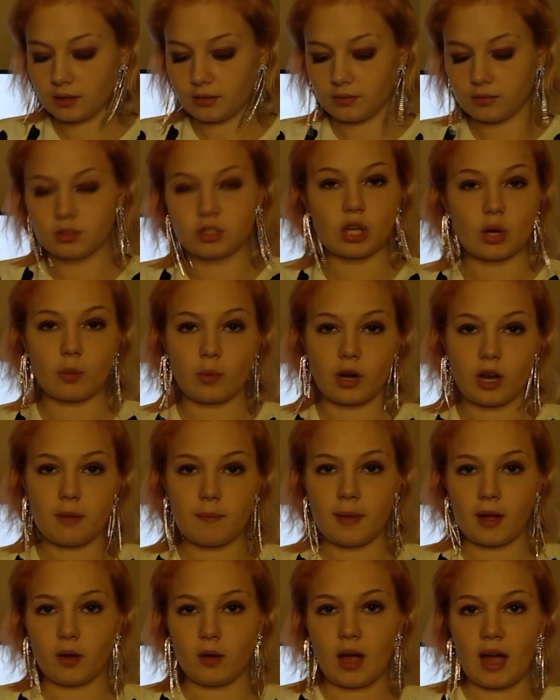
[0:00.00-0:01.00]
don't worry
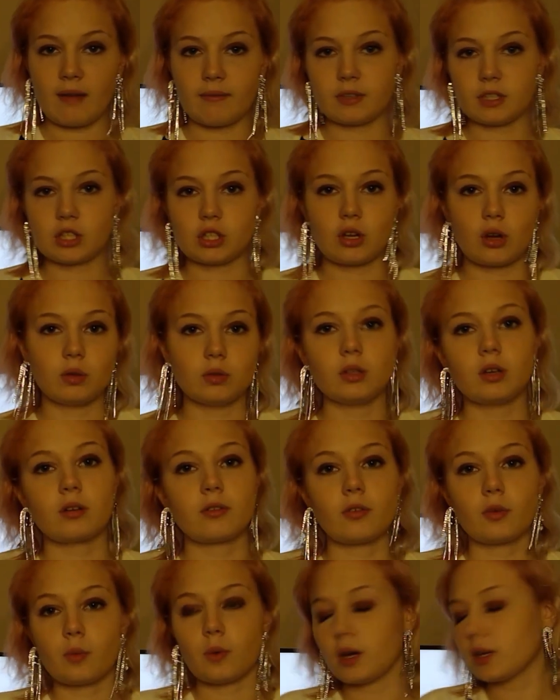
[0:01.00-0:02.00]
about having to go look
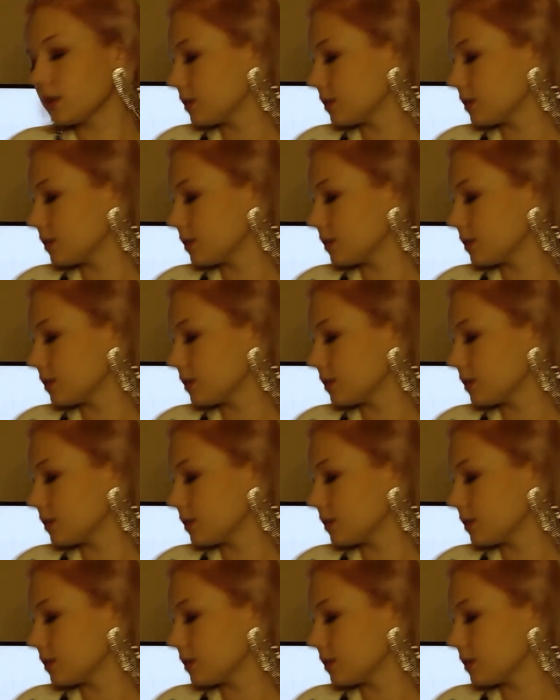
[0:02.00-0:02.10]
for one.